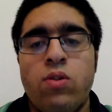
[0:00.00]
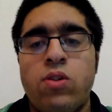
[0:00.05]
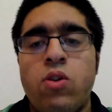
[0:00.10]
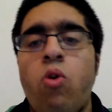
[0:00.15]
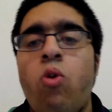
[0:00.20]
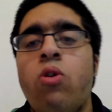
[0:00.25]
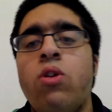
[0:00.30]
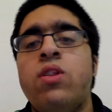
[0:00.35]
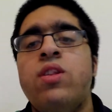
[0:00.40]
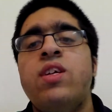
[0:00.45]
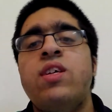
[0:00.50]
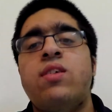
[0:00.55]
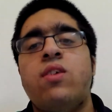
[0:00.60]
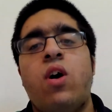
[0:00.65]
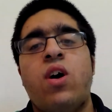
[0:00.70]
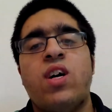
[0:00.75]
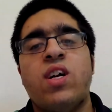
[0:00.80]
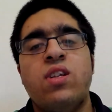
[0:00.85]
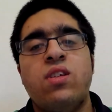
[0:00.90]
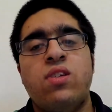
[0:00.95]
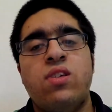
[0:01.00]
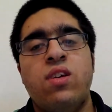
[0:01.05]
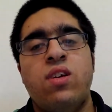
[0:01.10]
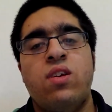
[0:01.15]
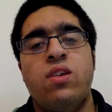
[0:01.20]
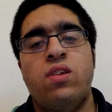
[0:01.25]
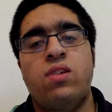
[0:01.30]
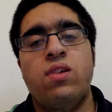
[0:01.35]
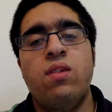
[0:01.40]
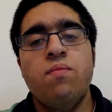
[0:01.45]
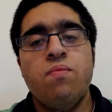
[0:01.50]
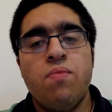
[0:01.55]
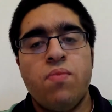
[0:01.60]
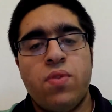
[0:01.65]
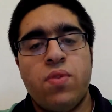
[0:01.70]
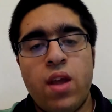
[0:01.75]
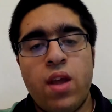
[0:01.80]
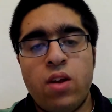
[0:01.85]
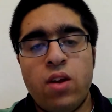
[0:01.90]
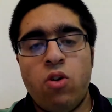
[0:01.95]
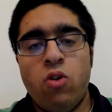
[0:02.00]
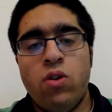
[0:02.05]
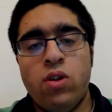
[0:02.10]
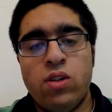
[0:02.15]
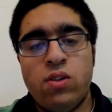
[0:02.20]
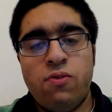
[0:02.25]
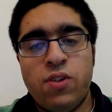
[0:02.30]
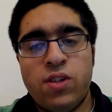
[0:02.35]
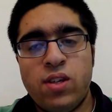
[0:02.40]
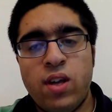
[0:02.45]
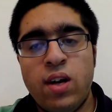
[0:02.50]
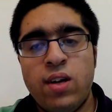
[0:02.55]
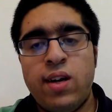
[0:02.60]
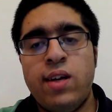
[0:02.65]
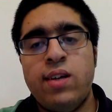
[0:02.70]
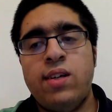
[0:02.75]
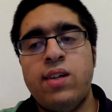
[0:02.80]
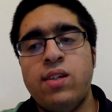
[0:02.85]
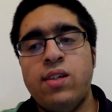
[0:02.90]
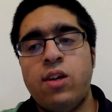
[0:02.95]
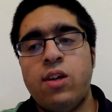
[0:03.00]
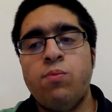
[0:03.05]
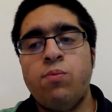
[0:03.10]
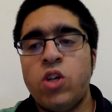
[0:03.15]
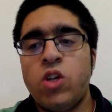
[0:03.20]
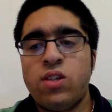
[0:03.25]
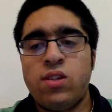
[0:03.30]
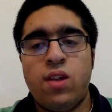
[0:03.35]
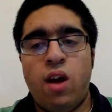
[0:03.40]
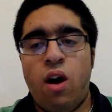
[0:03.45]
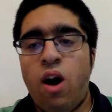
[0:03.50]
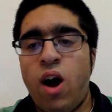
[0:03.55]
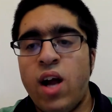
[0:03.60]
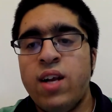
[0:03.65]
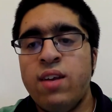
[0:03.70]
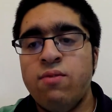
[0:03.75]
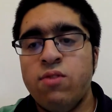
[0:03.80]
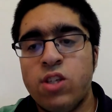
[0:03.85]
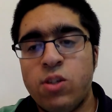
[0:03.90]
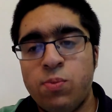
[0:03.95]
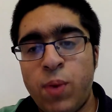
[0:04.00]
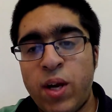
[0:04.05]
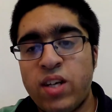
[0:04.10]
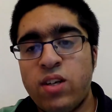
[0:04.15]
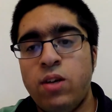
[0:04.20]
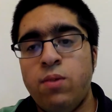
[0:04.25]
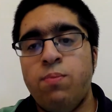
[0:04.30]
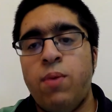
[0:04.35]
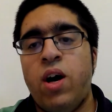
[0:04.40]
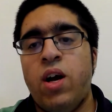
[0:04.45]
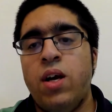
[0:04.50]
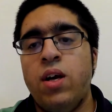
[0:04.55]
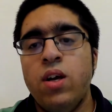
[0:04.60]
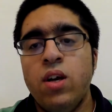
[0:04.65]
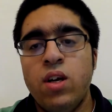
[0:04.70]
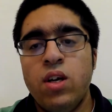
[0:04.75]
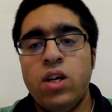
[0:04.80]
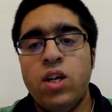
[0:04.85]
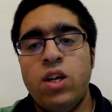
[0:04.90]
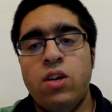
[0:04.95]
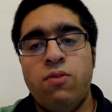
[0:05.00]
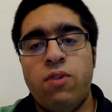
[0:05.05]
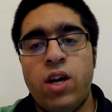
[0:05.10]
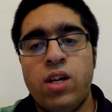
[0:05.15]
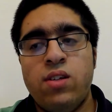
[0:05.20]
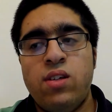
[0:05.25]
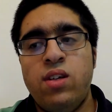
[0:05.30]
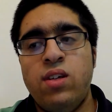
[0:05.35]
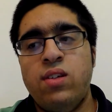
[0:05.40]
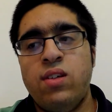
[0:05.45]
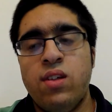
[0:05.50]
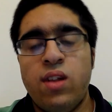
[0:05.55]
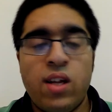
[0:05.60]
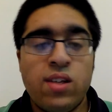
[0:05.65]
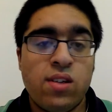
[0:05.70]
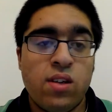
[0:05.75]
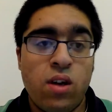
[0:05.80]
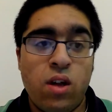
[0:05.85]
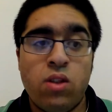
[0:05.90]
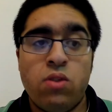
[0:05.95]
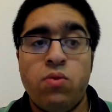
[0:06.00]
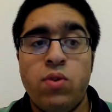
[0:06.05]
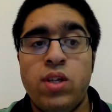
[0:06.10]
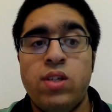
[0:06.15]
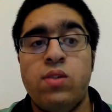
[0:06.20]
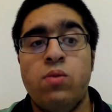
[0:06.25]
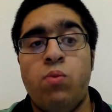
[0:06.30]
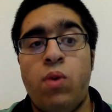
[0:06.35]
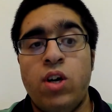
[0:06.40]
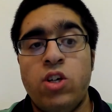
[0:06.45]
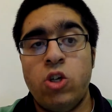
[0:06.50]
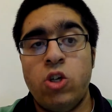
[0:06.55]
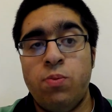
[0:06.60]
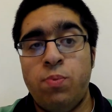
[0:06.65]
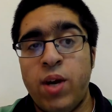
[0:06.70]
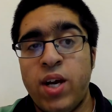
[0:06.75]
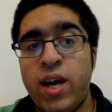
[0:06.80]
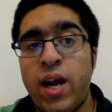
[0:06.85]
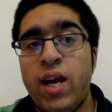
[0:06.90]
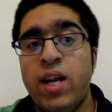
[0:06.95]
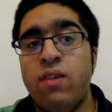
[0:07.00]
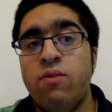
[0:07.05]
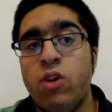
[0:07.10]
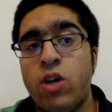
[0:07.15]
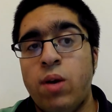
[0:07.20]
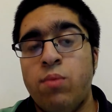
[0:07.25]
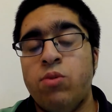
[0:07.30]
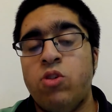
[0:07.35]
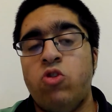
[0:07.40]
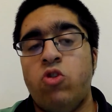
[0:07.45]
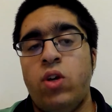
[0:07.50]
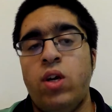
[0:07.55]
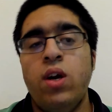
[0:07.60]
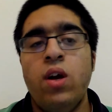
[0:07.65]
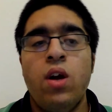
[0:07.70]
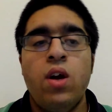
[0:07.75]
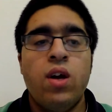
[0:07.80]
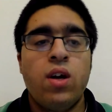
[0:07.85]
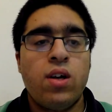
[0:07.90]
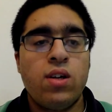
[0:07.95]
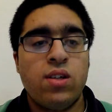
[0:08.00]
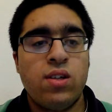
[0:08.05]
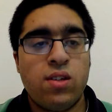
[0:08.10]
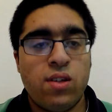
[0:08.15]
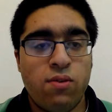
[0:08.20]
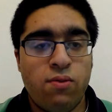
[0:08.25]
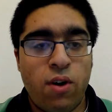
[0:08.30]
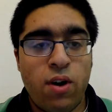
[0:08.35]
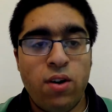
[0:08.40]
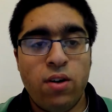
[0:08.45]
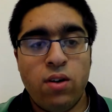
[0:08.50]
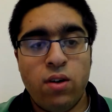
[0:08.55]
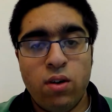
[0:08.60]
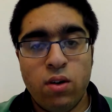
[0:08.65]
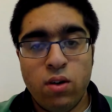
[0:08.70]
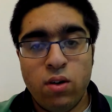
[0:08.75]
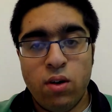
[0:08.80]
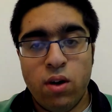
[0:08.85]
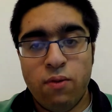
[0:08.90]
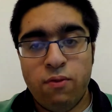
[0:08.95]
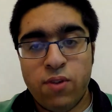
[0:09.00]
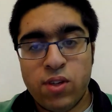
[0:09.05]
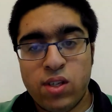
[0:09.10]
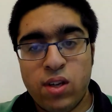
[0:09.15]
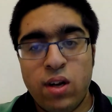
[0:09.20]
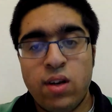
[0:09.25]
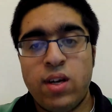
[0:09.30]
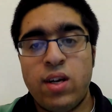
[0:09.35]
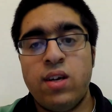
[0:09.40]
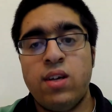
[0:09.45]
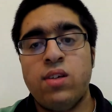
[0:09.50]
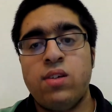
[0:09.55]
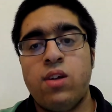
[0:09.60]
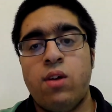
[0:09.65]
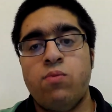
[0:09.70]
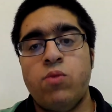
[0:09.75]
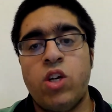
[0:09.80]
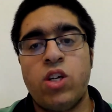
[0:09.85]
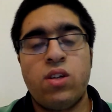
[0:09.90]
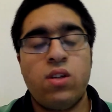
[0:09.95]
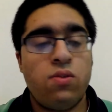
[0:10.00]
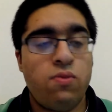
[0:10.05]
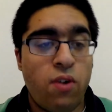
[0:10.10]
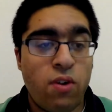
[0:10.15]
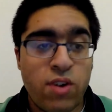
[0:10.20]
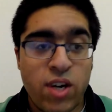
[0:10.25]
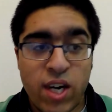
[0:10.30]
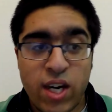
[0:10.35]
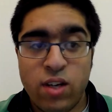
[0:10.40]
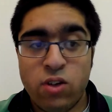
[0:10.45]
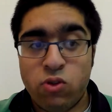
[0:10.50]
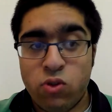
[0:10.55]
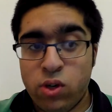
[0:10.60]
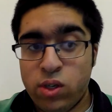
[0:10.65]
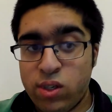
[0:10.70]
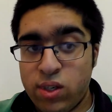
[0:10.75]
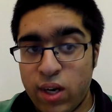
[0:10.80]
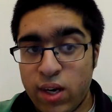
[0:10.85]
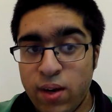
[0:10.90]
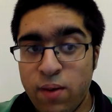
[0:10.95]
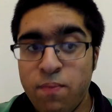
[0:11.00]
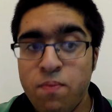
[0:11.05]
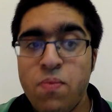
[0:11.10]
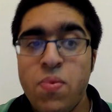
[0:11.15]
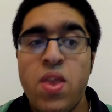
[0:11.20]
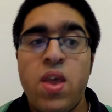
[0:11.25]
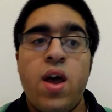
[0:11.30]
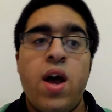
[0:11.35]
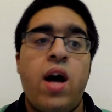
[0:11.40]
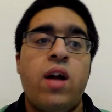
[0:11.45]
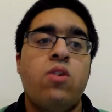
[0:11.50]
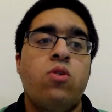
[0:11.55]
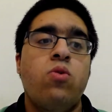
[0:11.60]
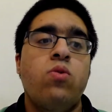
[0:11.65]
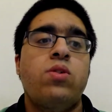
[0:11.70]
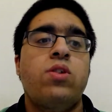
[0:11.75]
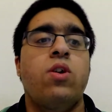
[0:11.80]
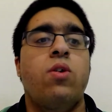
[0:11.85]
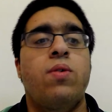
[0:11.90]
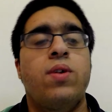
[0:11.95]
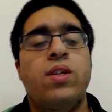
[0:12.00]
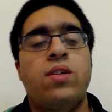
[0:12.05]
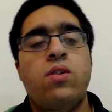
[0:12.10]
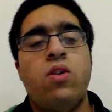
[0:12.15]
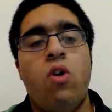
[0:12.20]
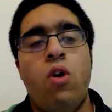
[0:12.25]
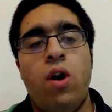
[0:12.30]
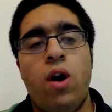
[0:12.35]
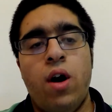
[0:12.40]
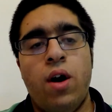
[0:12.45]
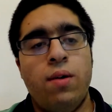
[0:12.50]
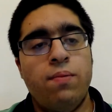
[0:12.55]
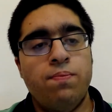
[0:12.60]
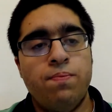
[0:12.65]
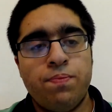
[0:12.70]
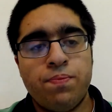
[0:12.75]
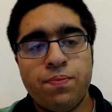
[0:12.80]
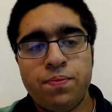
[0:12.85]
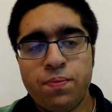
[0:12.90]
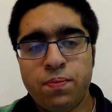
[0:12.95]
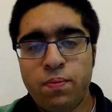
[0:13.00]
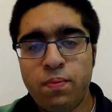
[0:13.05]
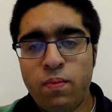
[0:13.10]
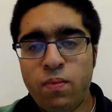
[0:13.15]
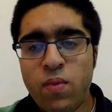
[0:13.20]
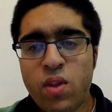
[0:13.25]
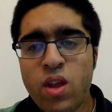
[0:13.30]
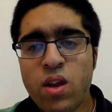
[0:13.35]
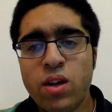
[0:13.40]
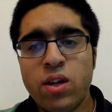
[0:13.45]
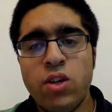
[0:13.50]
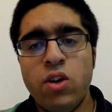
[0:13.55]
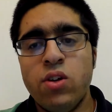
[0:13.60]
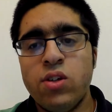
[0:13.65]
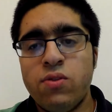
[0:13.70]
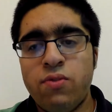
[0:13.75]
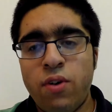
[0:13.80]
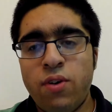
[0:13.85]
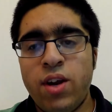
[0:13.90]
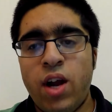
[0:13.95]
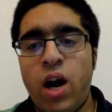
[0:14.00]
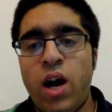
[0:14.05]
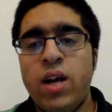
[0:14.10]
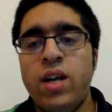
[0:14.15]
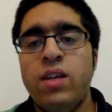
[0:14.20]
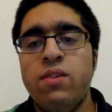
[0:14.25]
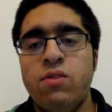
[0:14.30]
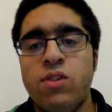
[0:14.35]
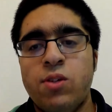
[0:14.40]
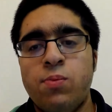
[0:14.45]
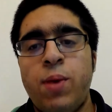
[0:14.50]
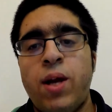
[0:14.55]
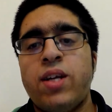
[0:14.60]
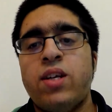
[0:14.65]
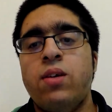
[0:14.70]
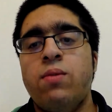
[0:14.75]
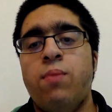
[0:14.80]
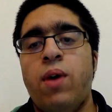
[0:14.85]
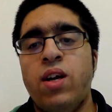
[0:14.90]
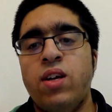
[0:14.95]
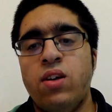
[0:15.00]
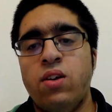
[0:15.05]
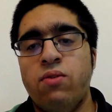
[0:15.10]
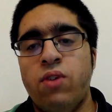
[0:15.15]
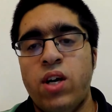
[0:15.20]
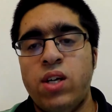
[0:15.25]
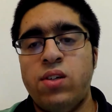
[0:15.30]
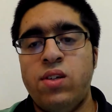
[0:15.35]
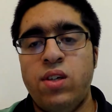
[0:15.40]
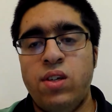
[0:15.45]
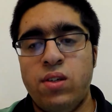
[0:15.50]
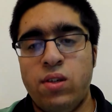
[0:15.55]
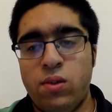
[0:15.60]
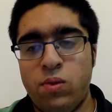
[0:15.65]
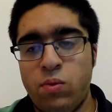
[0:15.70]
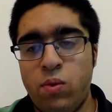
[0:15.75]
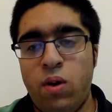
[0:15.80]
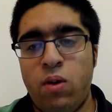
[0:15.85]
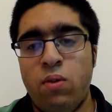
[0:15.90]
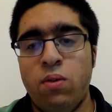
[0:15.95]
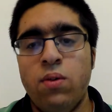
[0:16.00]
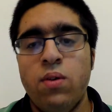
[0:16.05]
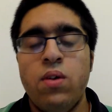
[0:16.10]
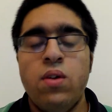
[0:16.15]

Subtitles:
So all these are considered they're known as facilitating subjects. They're highly respected by universities, and that's another reason why you pick A-level chemistry, because it's a very good facilitating subject. It's very interesting, and also it's got, it's very highly respected by universities as well.